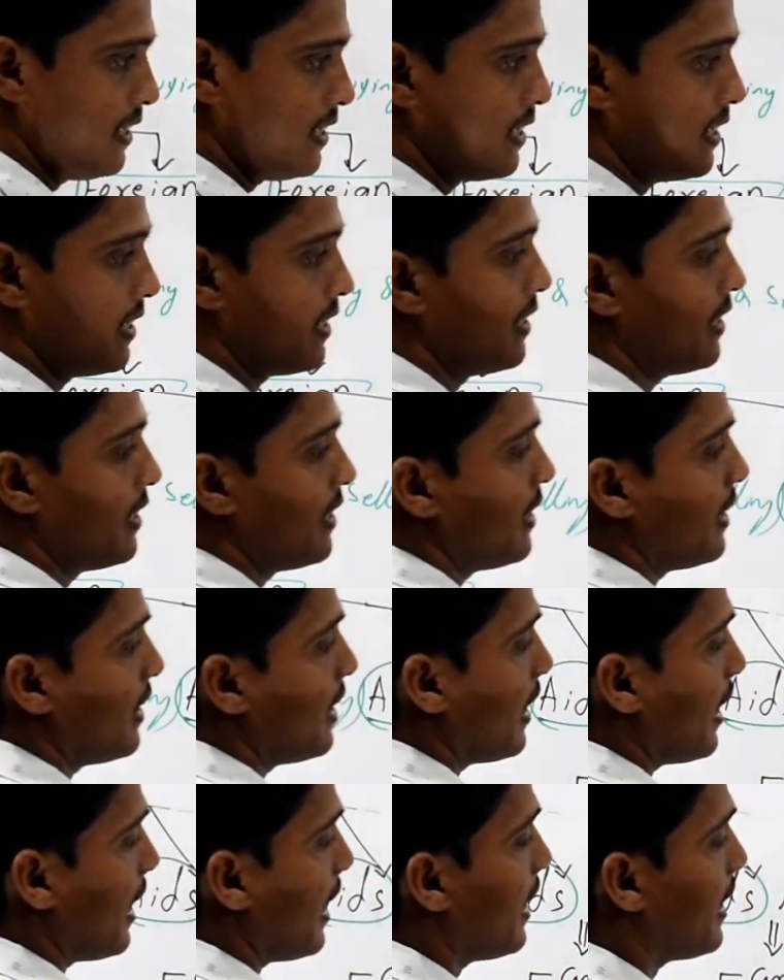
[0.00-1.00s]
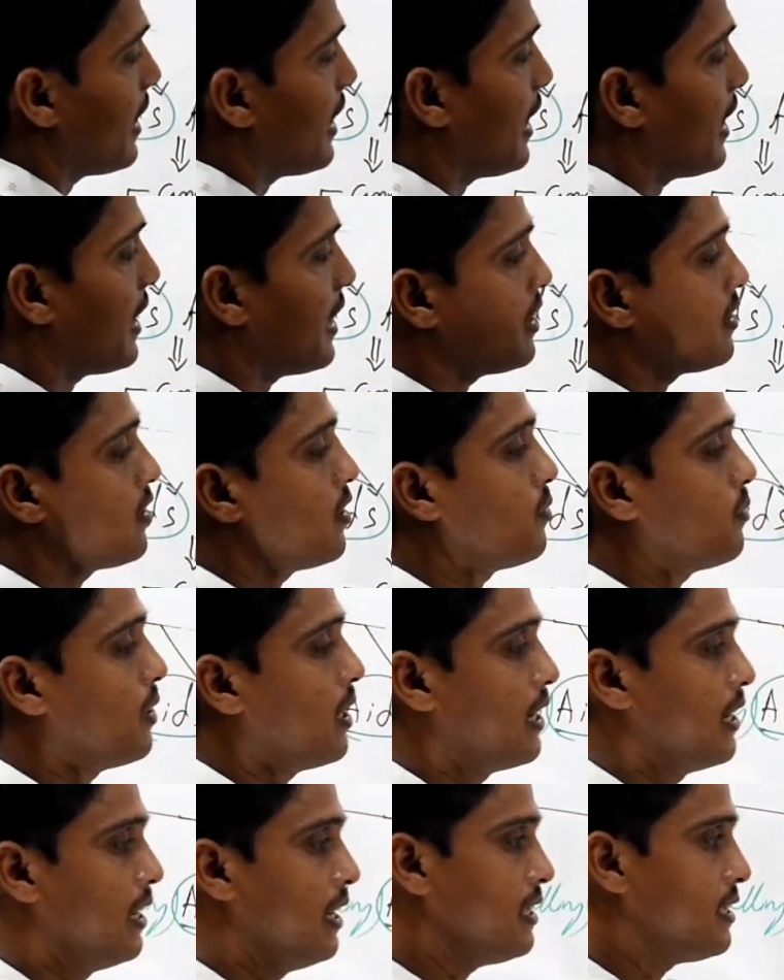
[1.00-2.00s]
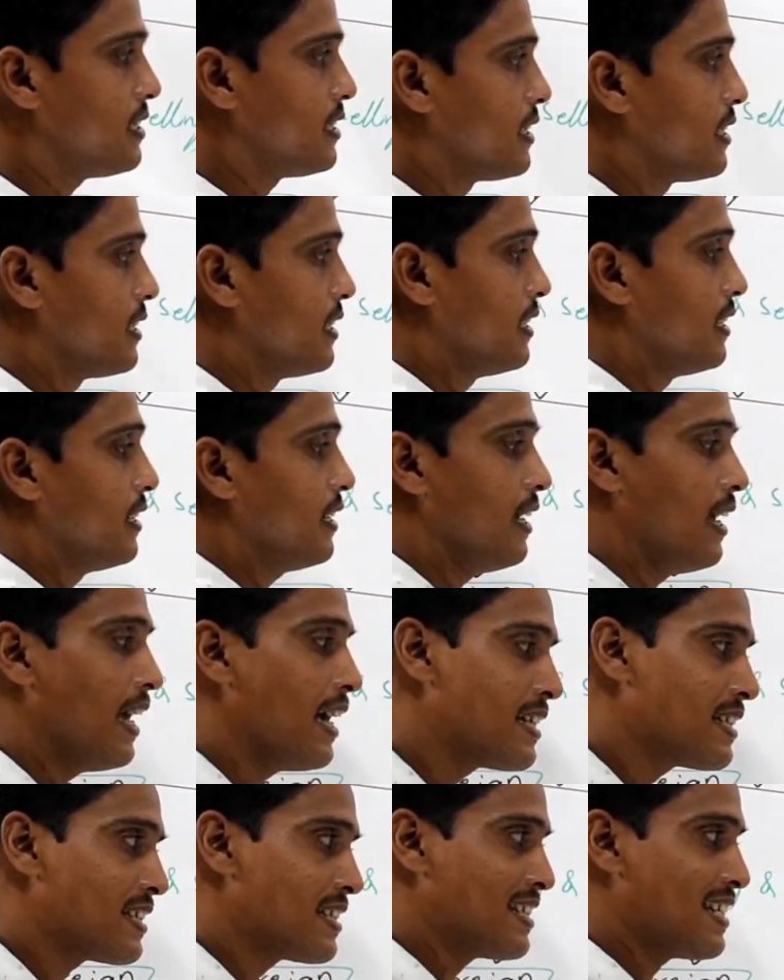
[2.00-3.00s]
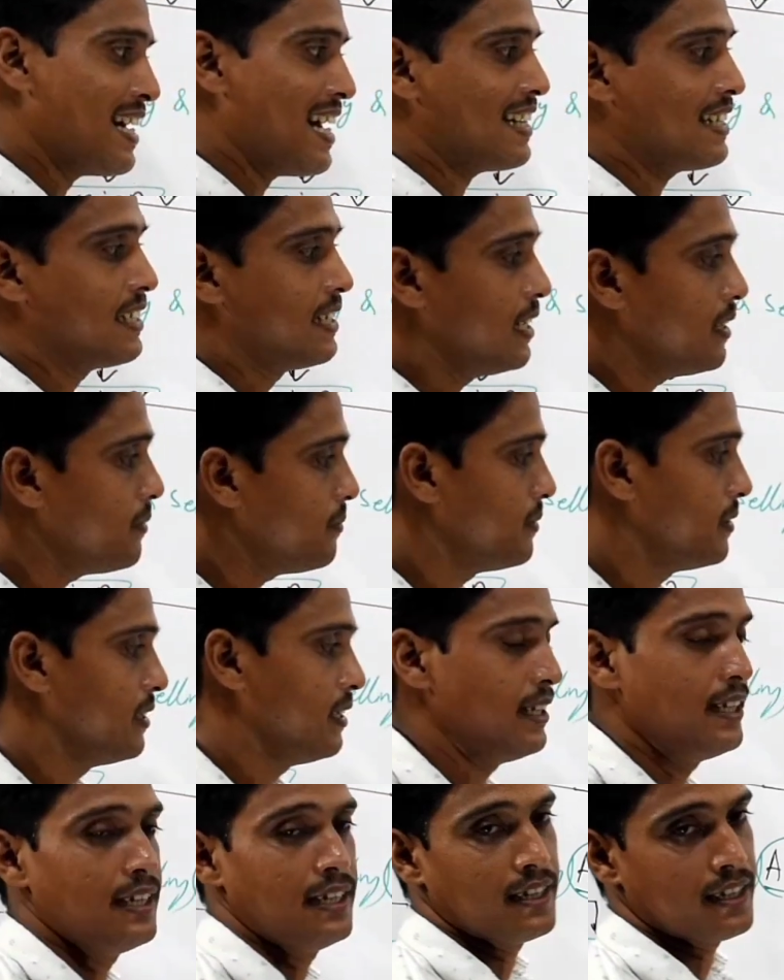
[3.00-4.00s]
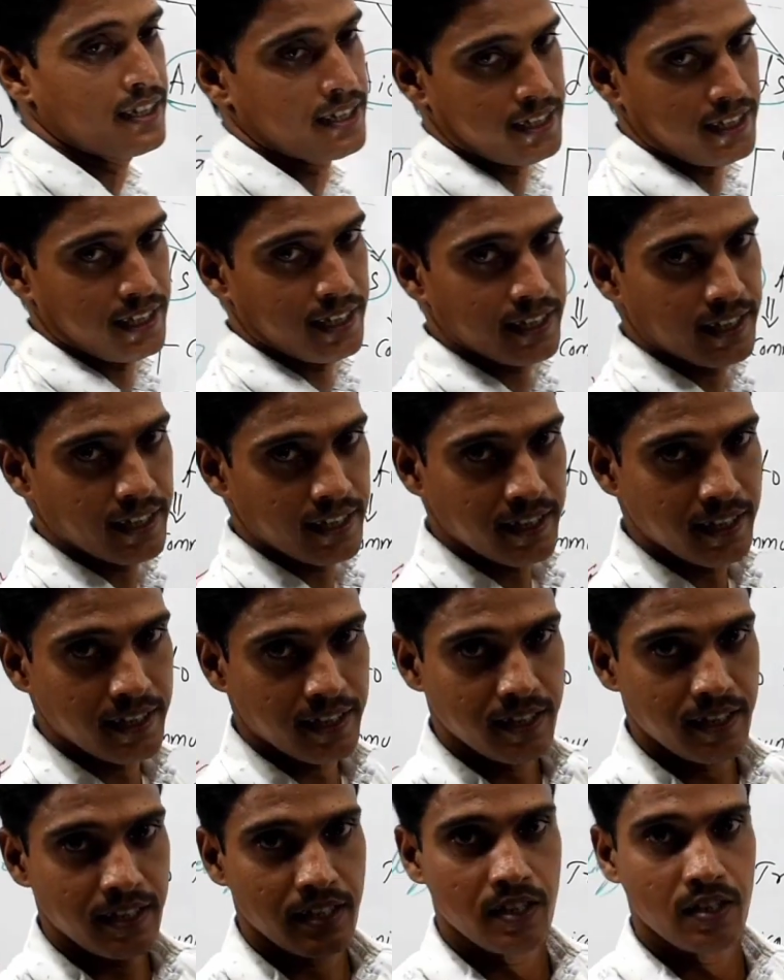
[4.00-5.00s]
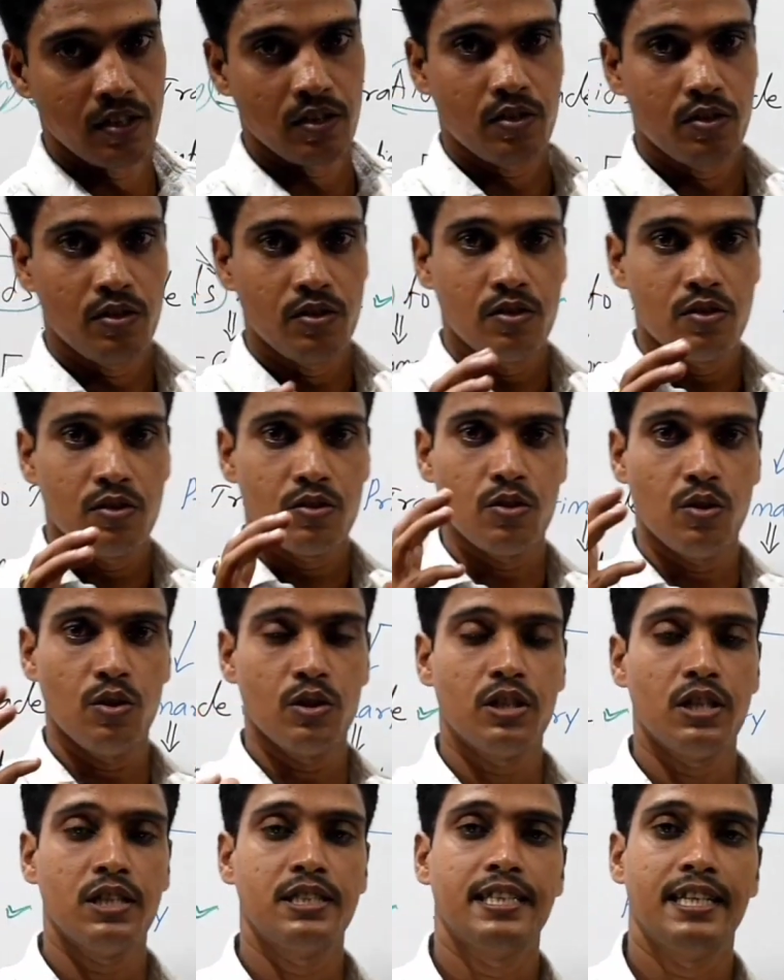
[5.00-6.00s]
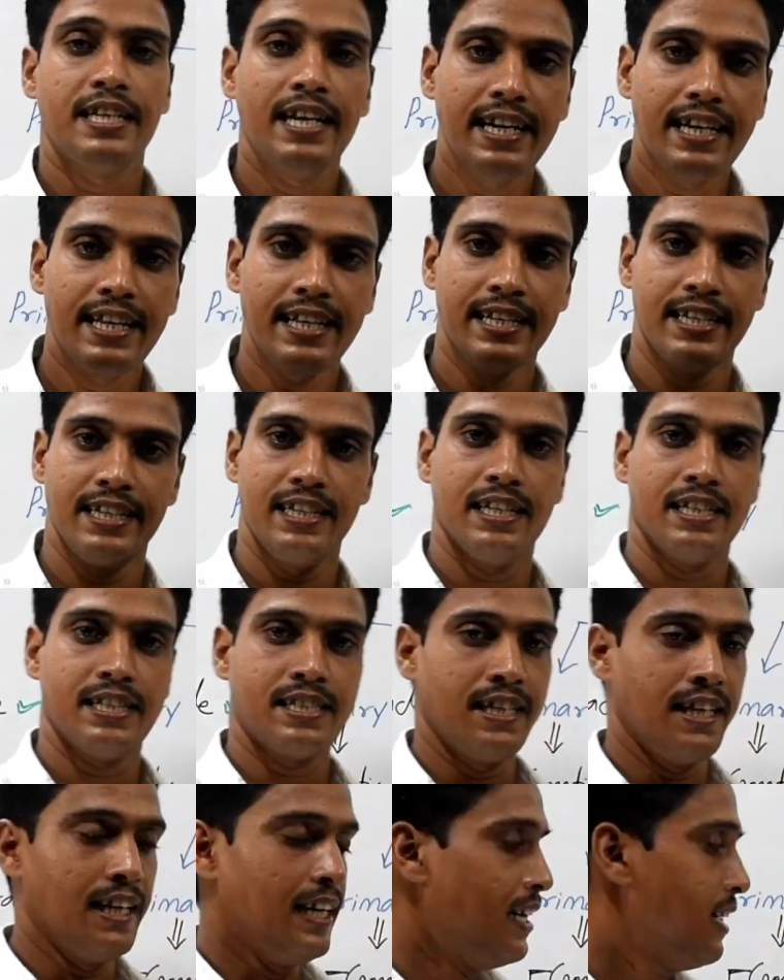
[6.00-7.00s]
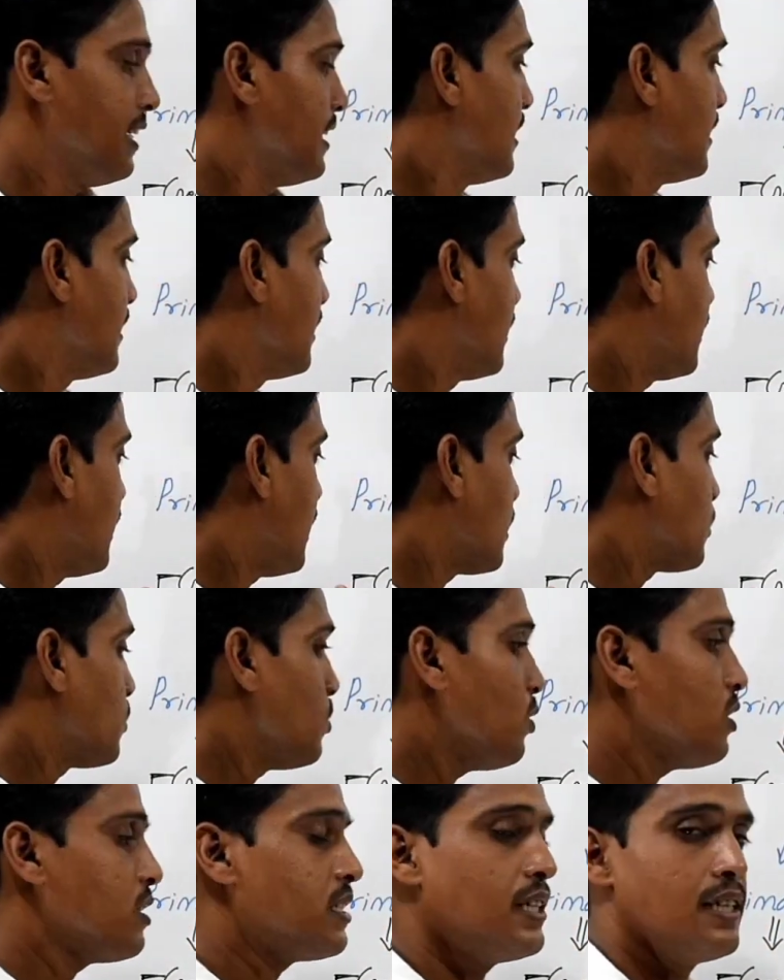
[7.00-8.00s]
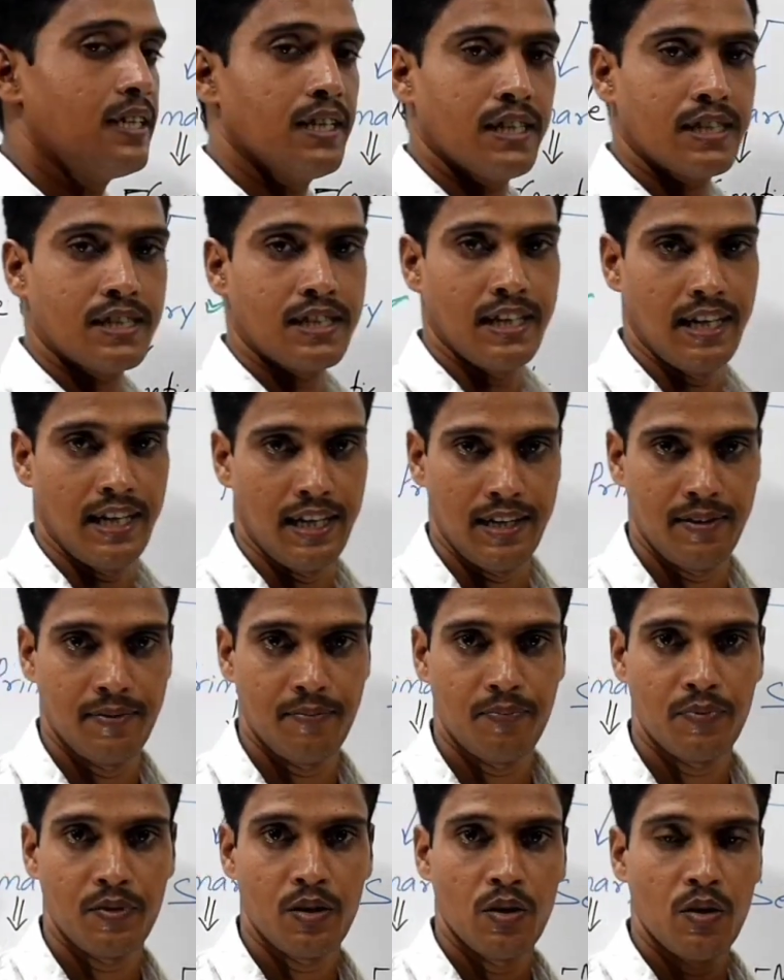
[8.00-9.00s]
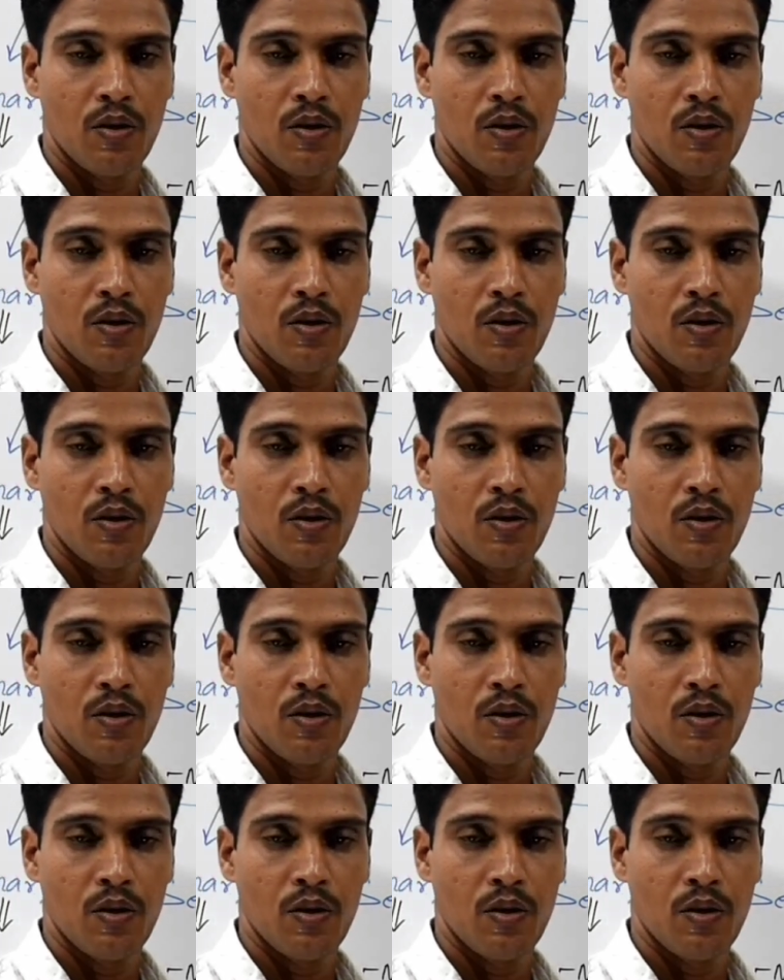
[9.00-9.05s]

and another one is extractive industry. So the genetic industry are those industry